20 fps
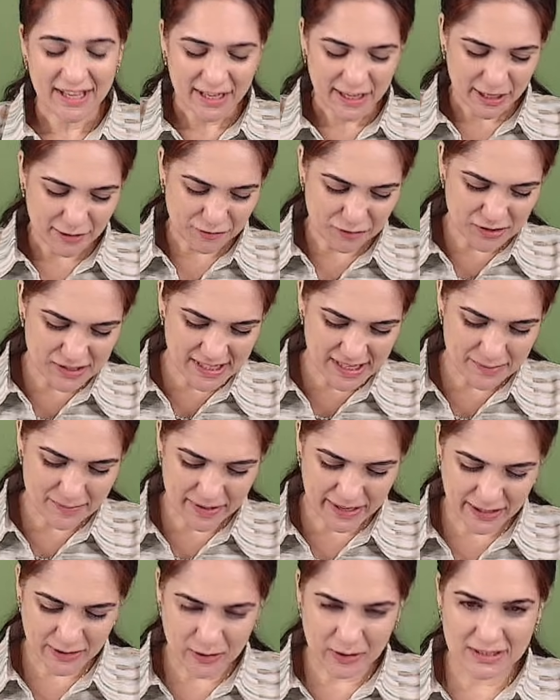If you see
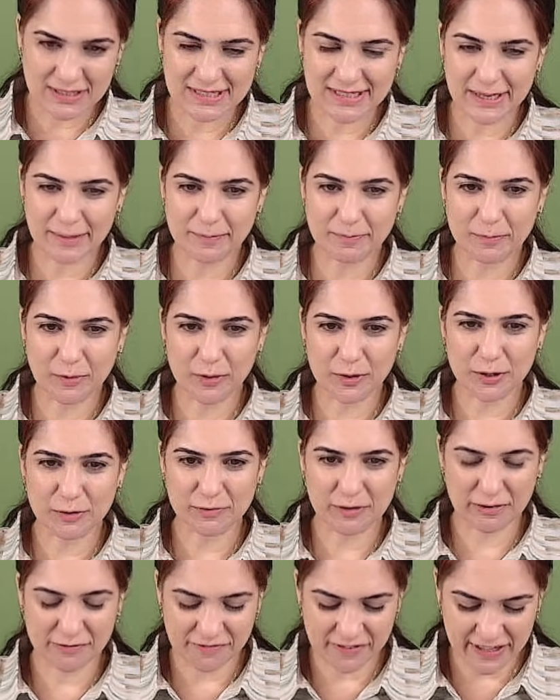my concept book, you
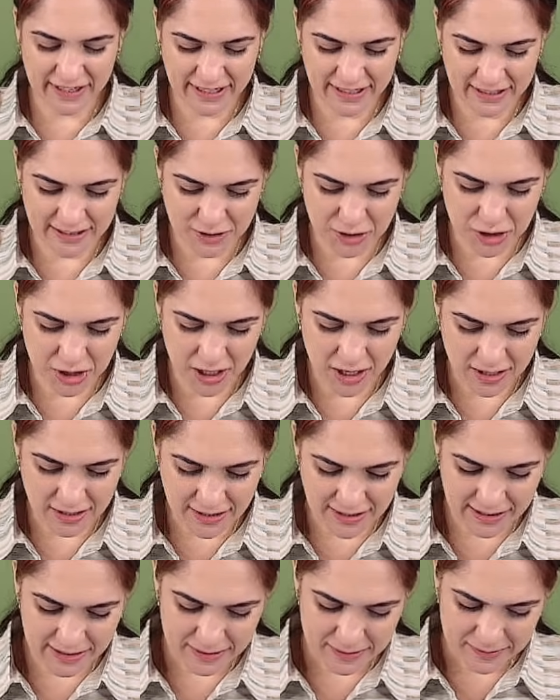will find a
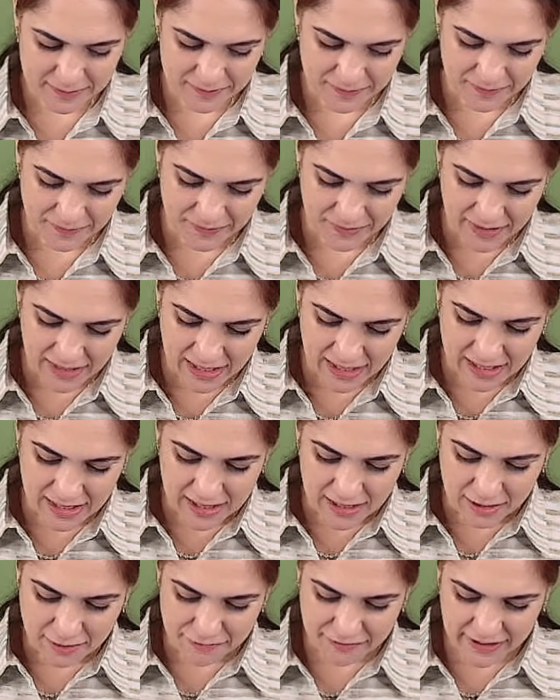chart
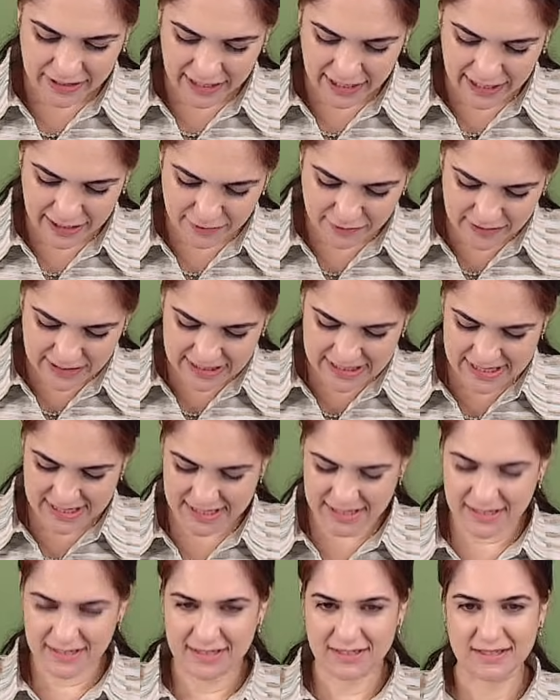where I have
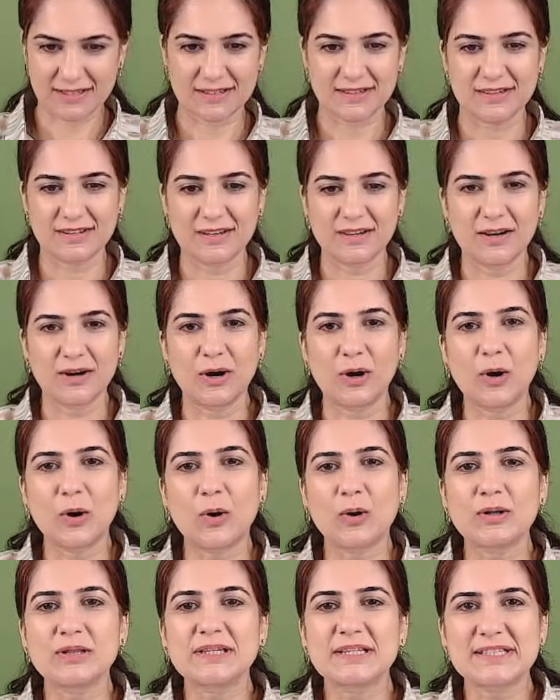listed
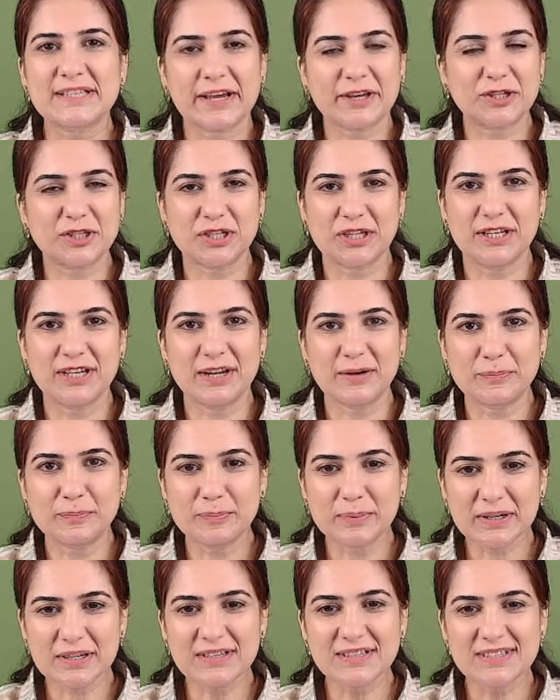all the section
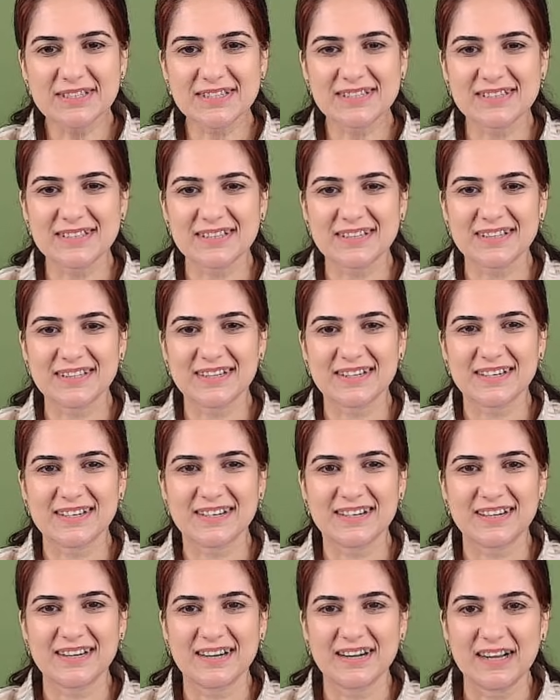numbers.
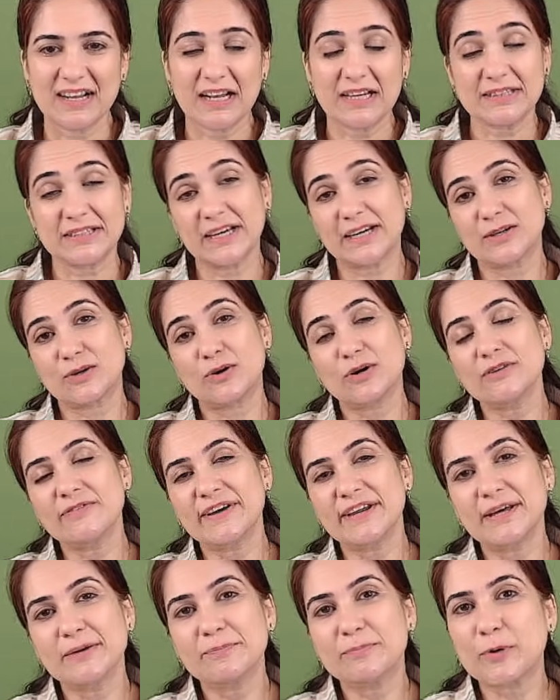They are all
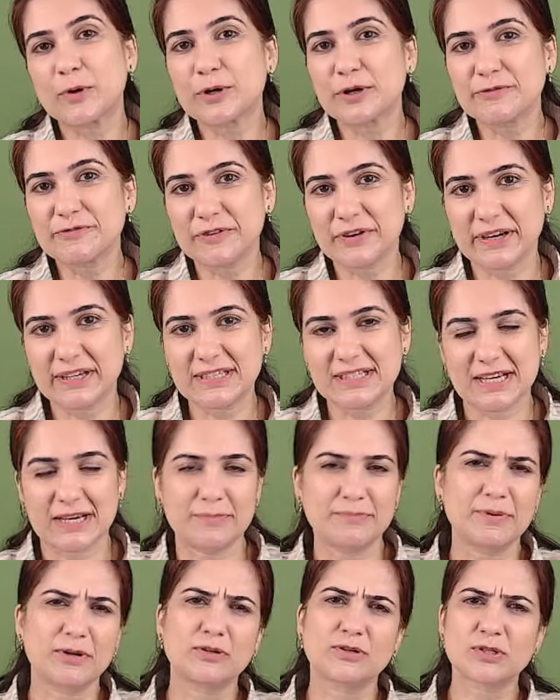very important for
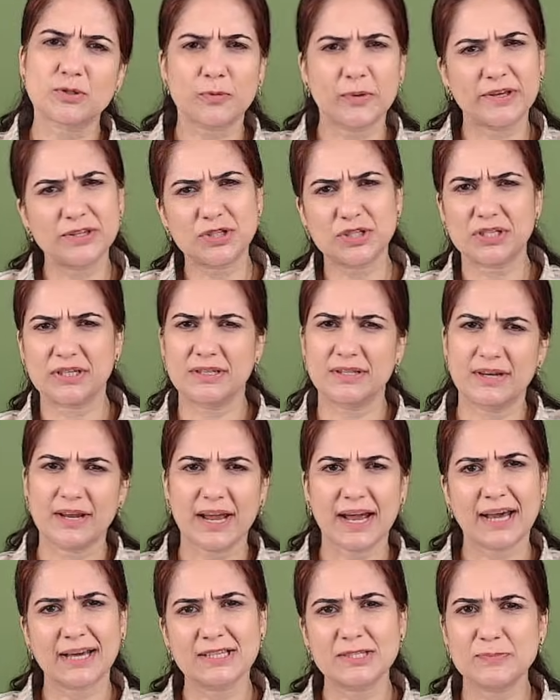exam because question
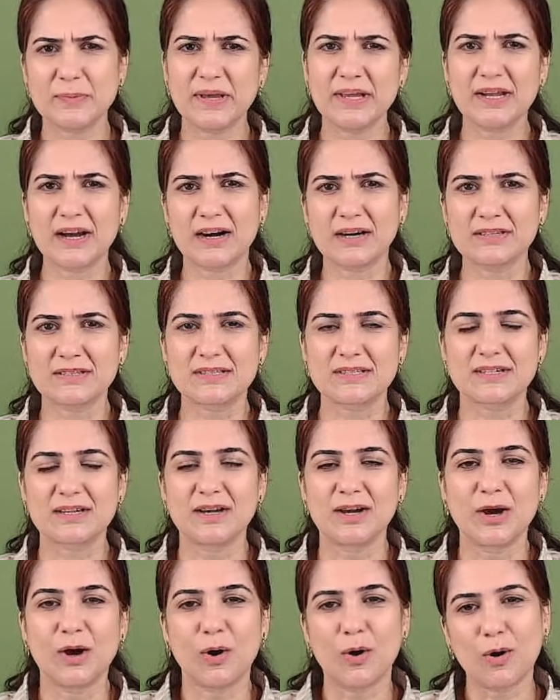has been asked
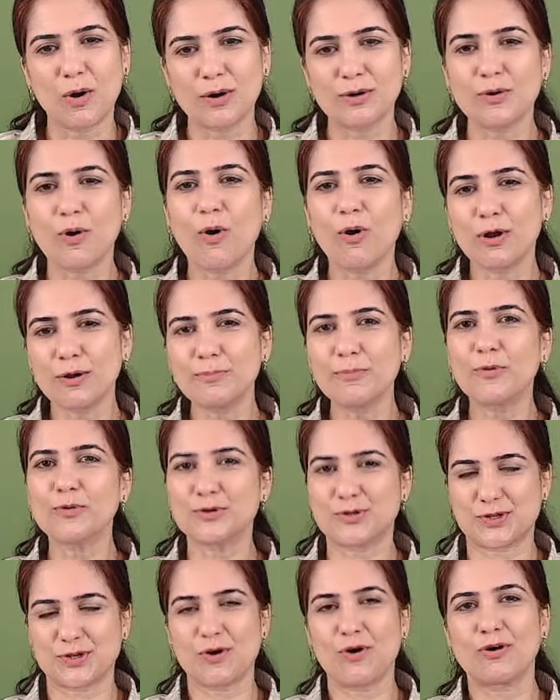on
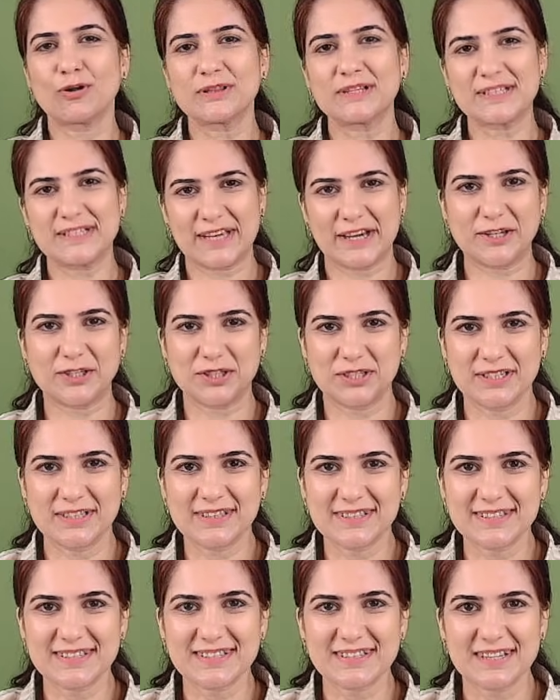almost all the
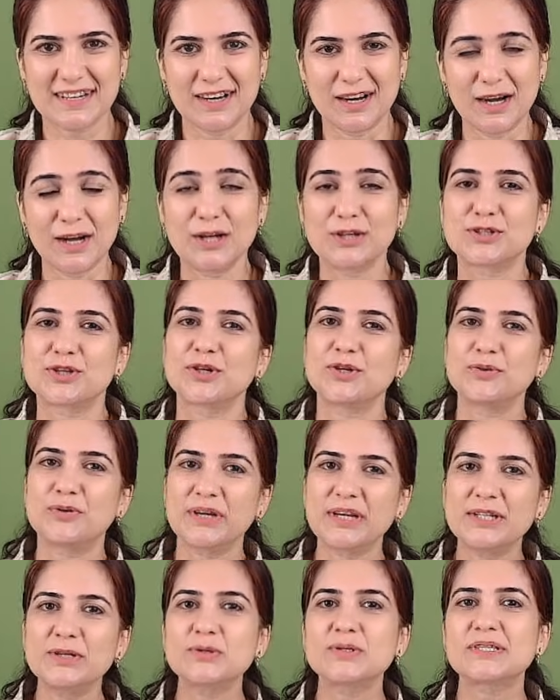sections. So you
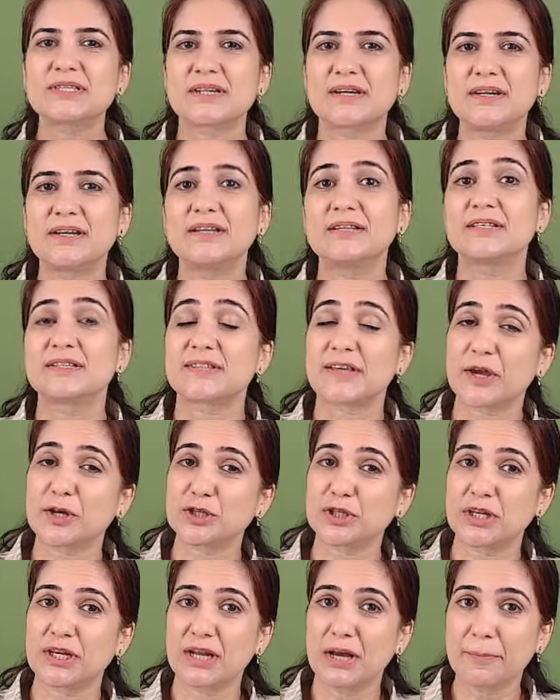need to study the
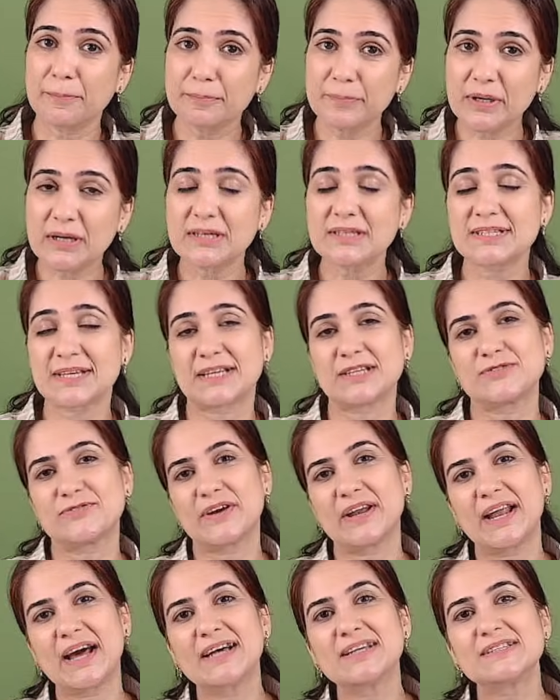section numbers as
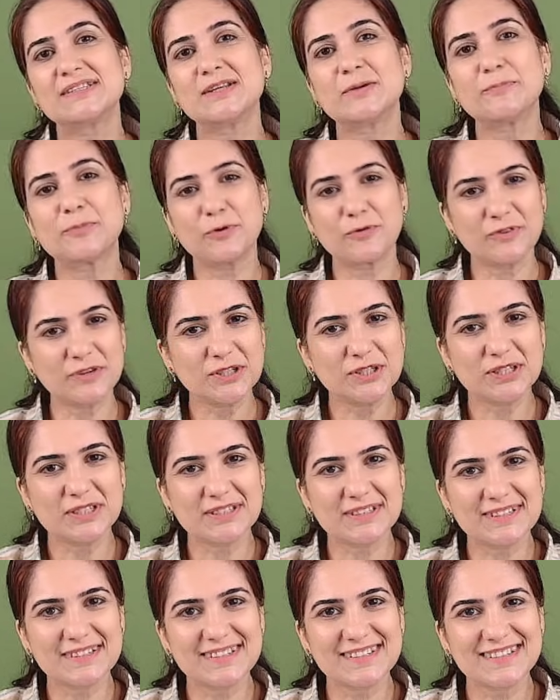well as the
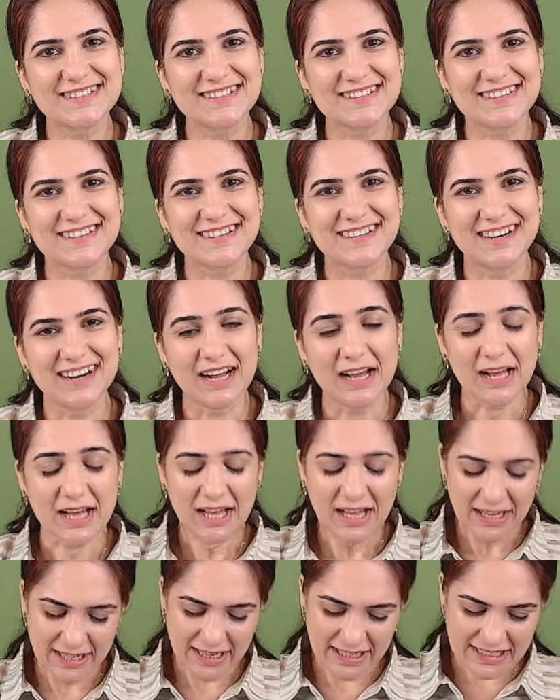provisions.
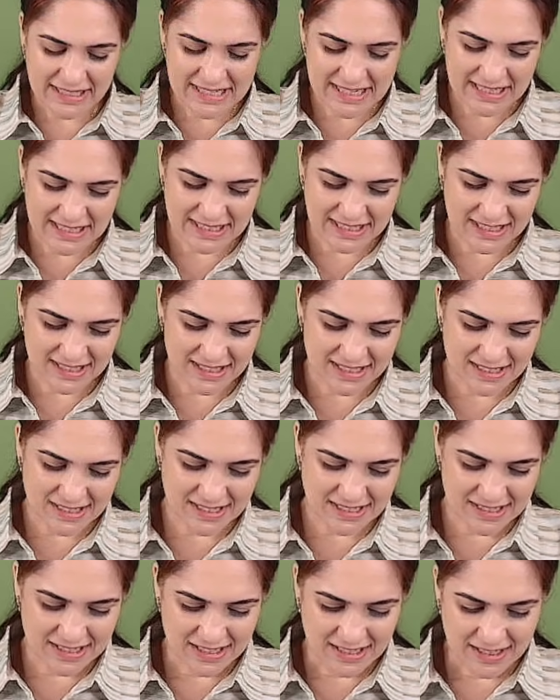Let us
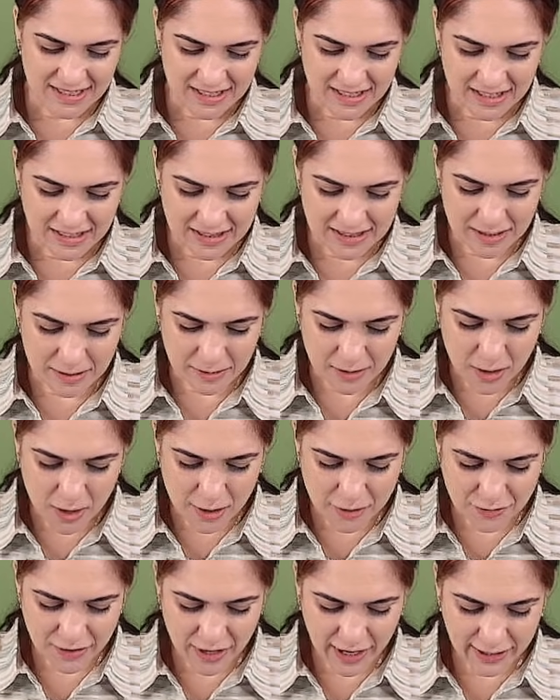discuss the
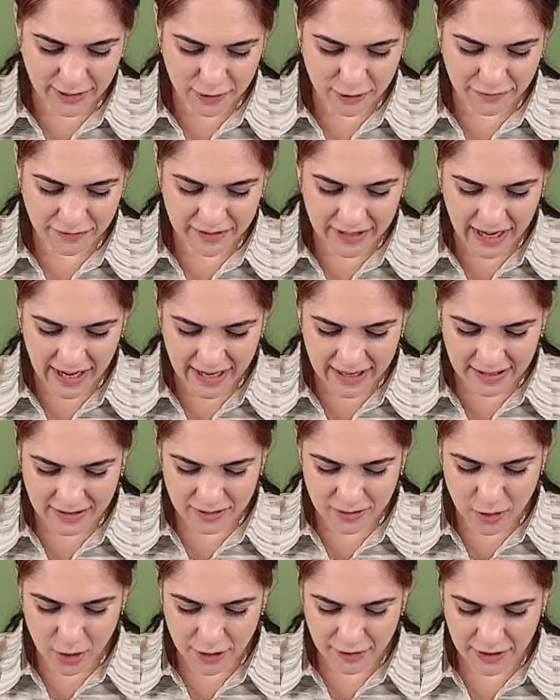contract of
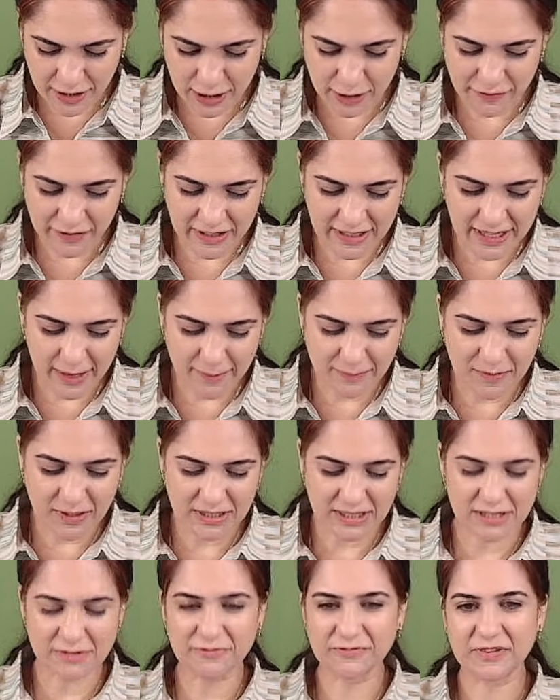
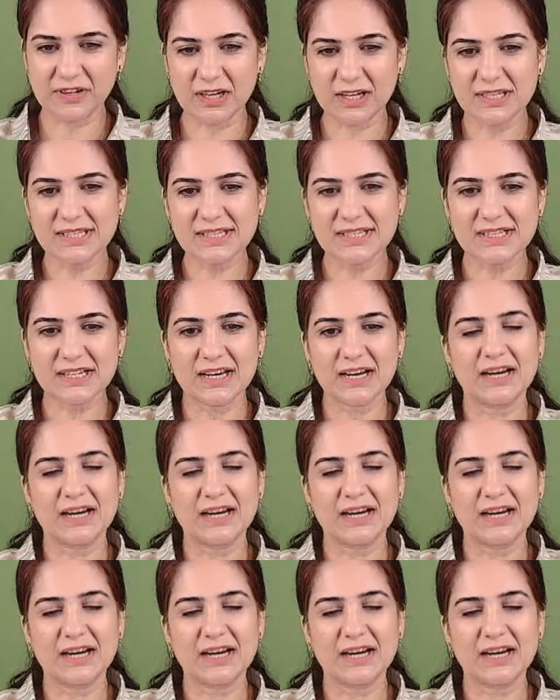indemnity first.